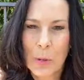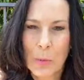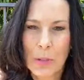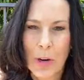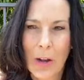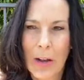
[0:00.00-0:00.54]

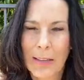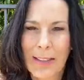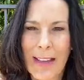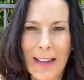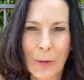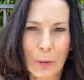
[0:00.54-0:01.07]
We're all
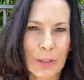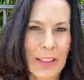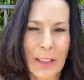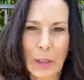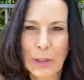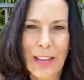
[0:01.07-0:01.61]
out
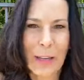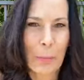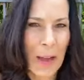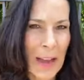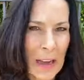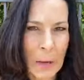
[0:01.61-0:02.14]
there like
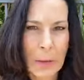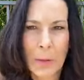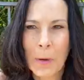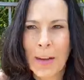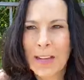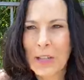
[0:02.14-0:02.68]
power
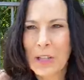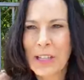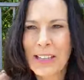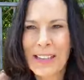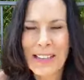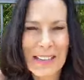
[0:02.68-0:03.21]

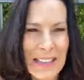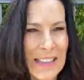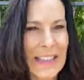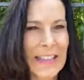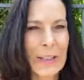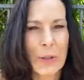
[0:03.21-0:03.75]
washing,
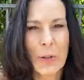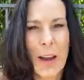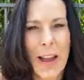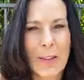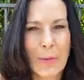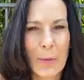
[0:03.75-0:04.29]
cleaning the
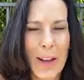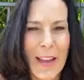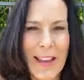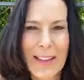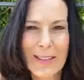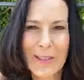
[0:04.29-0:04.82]

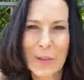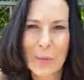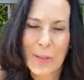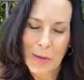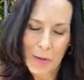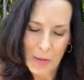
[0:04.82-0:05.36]
driveways,
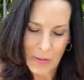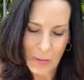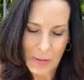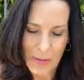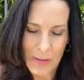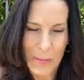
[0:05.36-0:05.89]
doing all
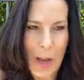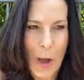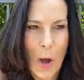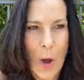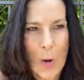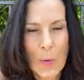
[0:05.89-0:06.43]
sorts of
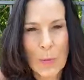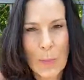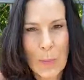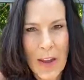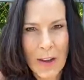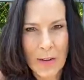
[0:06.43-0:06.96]
home
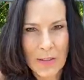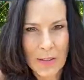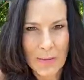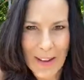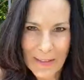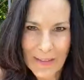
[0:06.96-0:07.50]
repairs
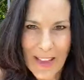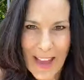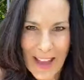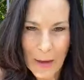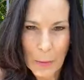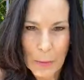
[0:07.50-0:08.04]
around the
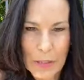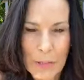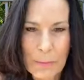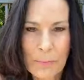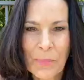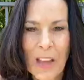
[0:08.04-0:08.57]
house.
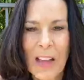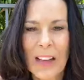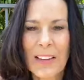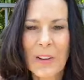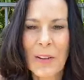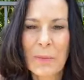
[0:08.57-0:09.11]

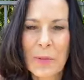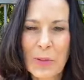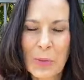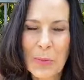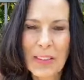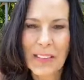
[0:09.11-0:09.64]
I know I've been
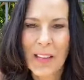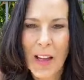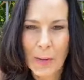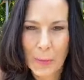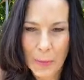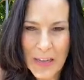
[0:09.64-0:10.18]
doing a
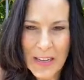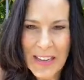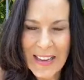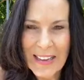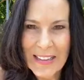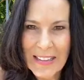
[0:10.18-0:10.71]
lot of
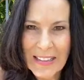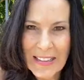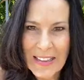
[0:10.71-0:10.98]
reading,